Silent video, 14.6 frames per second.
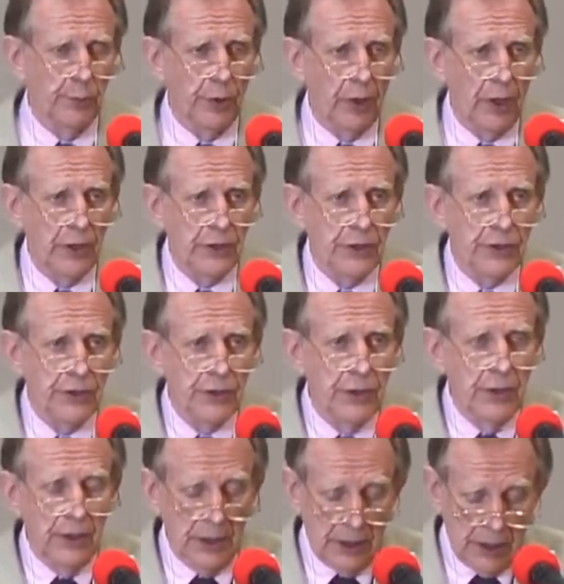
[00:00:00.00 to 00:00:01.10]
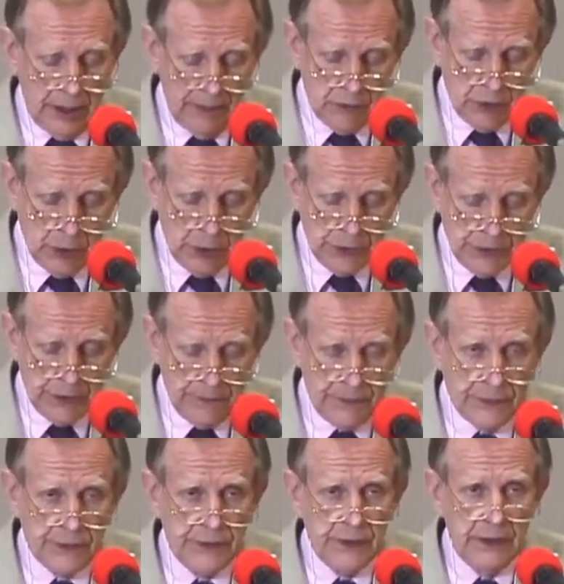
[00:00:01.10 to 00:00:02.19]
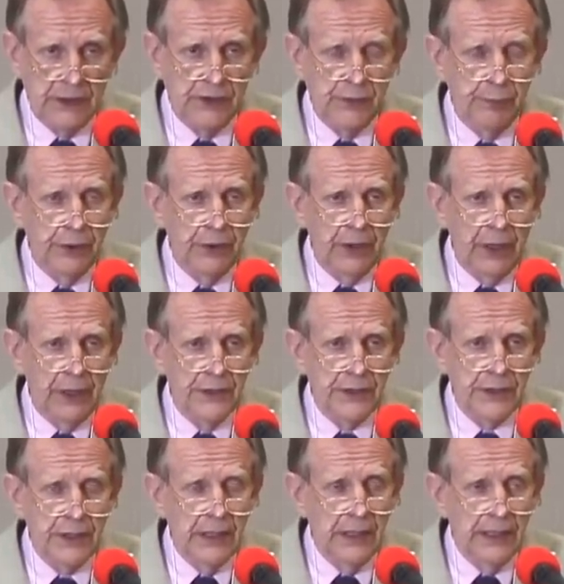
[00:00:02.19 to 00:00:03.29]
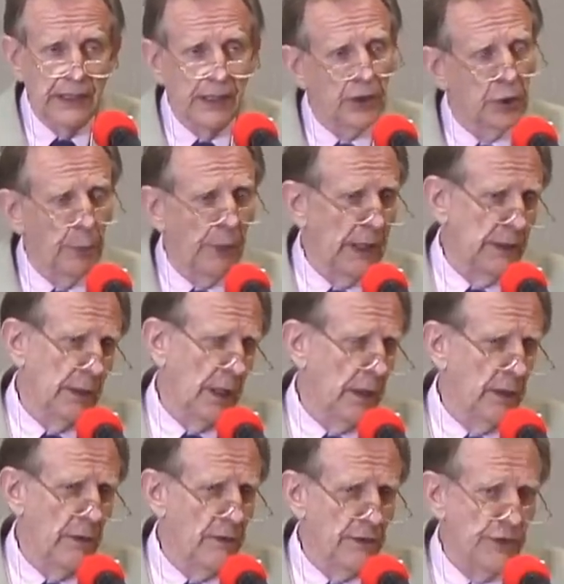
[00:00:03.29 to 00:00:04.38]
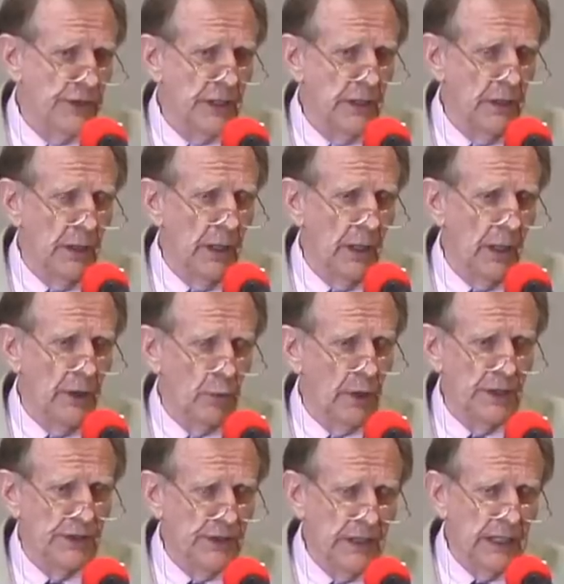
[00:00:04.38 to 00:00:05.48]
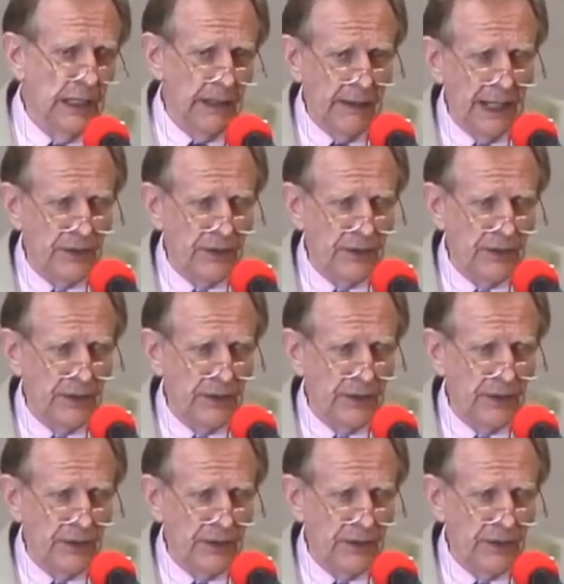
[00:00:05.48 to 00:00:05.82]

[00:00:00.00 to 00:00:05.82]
to parts of Joseph's experience that you might not see, otherwise see.